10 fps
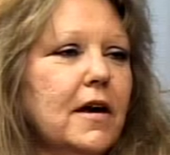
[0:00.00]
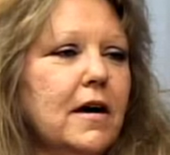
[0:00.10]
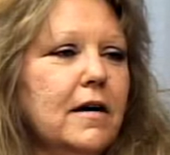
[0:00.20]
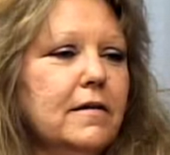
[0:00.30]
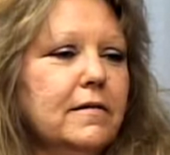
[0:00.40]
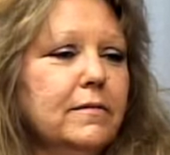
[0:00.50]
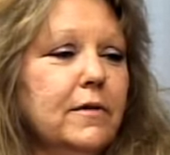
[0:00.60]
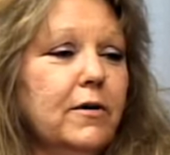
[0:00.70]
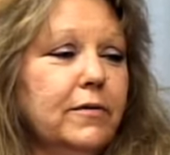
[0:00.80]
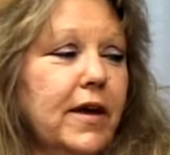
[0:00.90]
Uh,
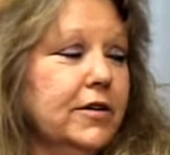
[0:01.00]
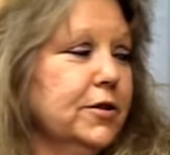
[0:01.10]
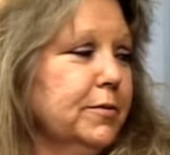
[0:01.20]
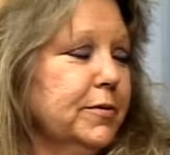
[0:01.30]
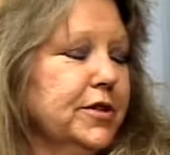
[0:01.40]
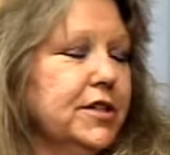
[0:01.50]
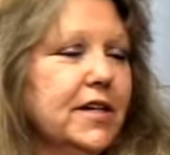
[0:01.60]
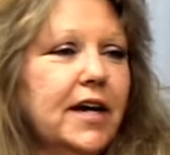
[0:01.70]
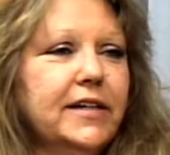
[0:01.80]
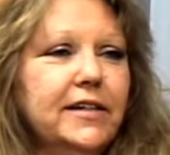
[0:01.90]
well, actually, we were
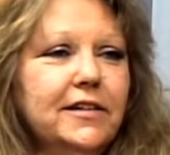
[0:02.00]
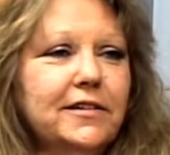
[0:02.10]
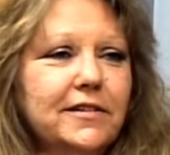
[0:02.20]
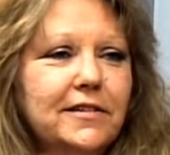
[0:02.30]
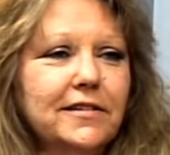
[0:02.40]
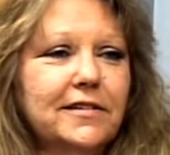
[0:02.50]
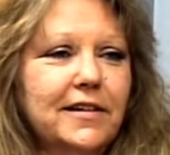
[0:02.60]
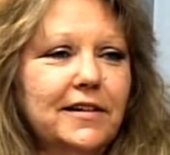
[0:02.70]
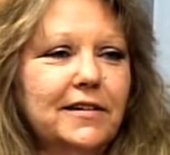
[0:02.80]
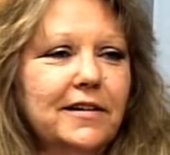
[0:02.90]
just out here at the
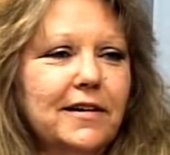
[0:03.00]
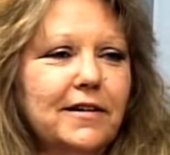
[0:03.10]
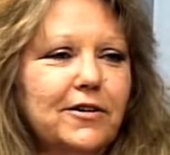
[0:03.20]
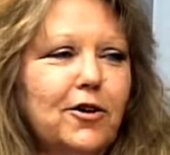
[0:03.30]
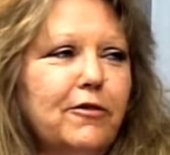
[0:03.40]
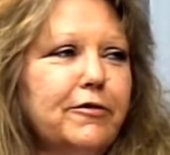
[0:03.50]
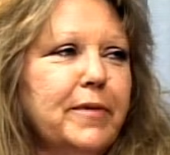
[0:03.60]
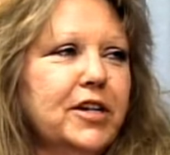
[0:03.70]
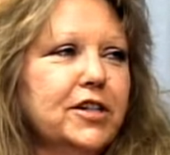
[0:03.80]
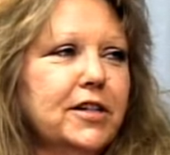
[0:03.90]
Synod uh,
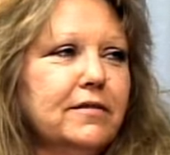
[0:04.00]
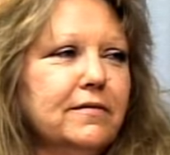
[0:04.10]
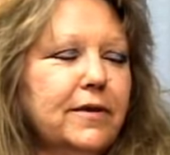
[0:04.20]
confirmation.